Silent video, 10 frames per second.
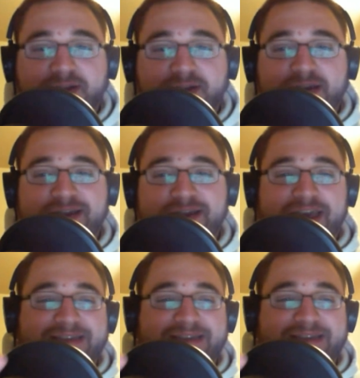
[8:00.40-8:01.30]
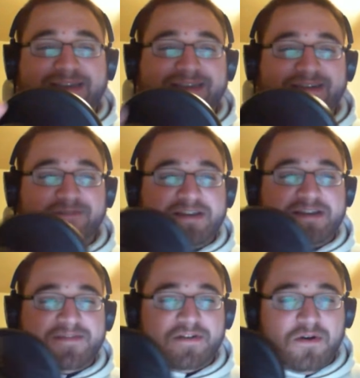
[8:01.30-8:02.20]
as a device of their
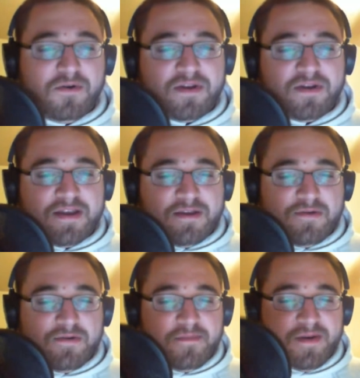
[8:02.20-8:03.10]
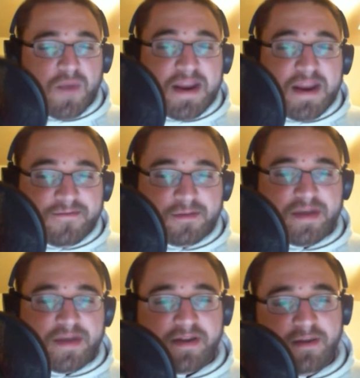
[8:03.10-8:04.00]
own, who have been waiting for the BlackBerry
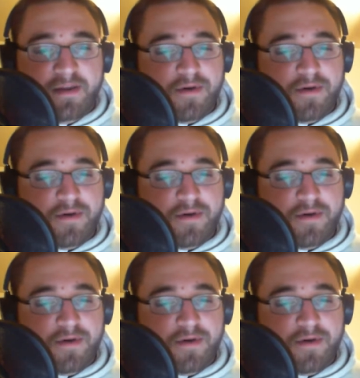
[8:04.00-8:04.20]
Key 1.